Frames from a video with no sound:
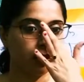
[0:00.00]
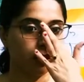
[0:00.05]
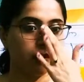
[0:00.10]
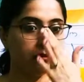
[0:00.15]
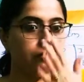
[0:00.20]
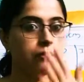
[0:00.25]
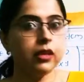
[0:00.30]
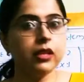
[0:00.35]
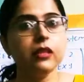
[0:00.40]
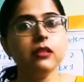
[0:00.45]

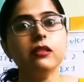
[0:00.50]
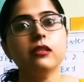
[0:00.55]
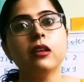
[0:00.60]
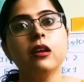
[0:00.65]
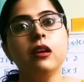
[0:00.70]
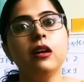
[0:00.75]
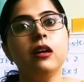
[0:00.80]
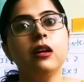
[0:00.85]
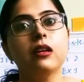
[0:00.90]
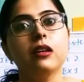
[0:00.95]
Means
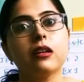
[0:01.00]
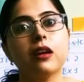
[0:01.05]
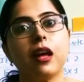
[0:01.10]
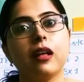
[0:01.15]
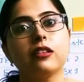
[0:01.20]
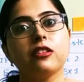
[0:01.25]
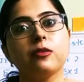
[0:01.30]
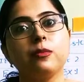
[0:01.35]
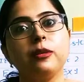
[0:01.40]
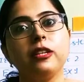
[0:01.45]

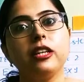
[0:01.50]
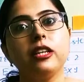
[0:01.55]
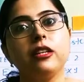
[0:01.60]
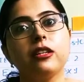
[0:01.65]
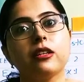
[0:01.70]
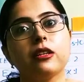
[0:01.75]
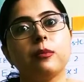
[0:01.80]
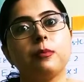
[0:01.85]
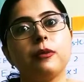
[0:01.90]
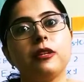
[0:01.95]
transmit
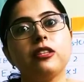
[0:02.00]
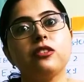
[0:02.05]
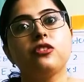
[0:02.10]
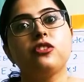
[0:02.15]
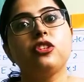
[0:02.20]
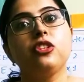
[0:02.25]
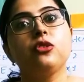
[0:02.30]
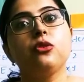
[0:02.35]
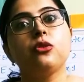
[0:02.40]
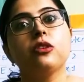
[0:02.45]
interrupt is
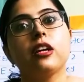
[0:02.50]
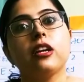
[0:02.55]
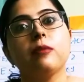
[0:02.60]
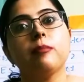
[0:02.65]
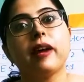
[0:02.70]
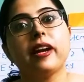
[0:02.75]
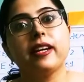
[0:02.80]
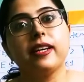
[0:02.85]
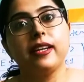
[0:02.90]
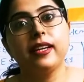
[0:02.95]
denoted
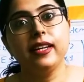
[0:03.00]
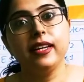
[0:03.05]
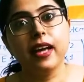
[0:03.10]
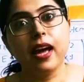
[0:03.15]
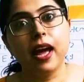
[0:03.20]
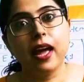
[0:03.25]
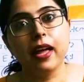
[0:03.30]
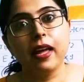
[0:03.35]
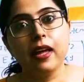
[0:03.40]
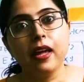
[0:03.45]
by
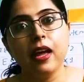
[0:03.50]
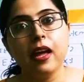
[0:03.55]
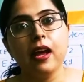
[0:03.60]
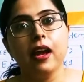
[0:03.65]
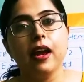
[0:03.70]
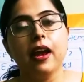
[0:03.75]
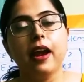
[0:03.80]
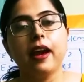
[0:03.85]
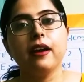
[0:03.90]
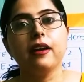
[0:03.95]
TI
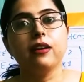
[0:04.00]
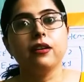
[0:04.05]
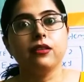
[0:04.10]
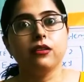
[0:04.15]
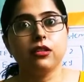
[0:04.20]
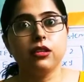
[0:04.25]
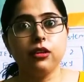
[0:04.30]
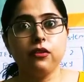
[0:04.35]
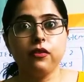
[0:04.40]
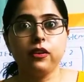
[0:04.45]
and
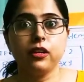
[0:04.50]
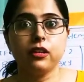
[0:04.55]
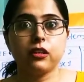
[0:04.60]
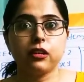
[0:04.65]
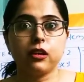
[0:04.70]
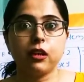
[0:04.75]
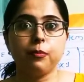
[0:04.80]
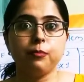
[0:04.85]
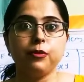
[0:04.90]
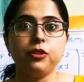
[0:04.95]
receive
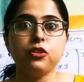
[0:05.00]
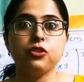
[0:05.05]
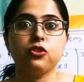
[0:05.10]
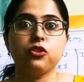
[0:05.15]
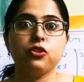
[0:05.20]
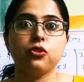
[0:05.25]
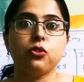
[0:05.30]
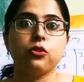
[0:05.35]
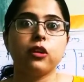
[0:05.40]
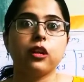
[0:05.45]
interrupt is
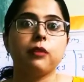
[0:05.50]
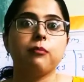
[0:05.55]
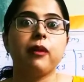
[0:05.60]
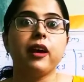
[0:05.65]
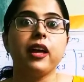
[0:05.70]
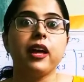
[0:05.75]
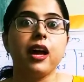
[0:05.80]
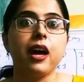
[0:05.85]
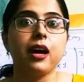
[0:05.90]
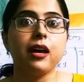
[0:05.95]
denoted
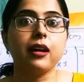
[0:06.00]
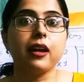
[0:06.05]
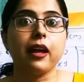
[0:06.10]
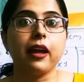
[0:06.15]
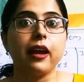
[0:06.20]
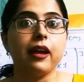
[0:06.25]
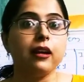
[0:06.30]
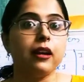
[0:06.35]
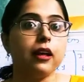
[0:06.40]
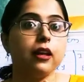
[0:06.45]
by
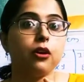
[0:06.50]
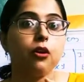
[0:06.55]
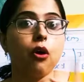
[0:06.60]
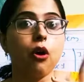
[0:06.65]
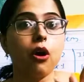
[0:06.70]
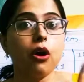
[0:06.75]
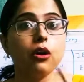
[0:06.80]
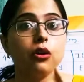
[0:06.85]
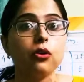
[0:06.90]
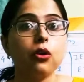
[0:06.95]
RI, and their
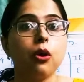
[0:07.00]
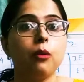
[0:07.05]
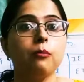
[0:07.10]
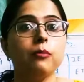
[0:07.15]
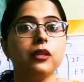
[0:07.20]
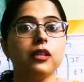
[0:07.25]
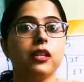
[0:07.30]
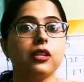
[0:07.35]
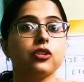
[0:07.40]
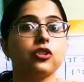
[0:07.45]
odd
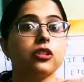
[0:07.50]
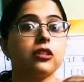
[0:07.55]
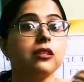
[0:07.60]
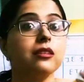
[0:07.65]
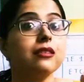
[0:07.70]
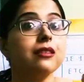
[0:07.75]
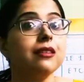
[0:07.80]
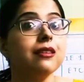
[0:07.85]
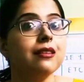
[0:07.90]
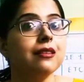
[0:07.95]
combination
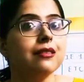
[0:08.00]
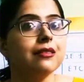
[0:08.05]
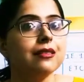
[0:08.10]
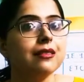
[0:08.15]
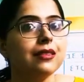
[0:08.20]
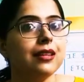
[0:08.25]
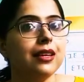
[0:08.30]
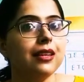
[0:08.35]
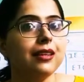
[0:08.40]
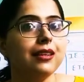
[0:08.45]
is
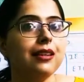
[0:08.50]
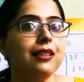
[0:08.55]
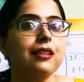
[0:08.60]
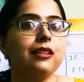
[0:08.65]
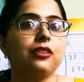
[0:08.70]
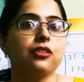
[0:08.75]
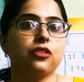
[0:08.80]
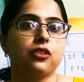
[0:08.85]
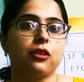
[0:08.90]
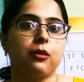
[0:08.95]
serial
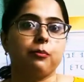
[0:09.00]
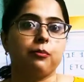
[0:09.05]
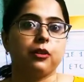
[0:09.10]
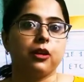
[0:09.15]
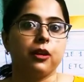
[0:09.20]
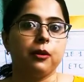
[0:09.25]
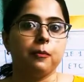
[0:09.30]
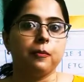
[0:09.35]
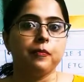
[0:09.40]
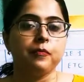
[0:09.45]
interrupt.
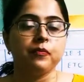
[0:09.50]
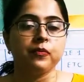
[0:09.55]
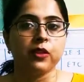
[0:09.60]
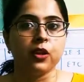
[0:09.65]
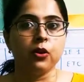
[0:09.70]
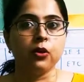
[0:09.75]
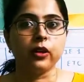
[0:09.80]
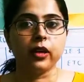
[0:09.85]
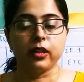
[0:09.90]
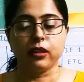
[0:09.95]

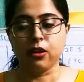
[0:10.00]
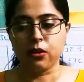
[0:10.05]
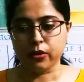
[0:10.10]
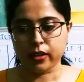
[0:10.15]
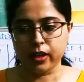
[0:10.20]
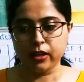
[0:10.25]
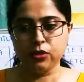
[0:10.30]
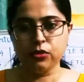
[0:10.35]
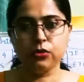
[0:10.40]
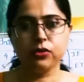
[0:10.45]
Okay, now
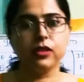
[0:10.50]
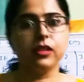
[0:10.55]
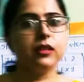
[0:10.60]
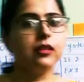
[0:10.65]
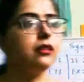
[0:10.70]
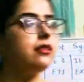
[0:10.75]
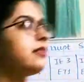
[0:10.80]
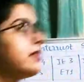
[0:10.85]
can you see this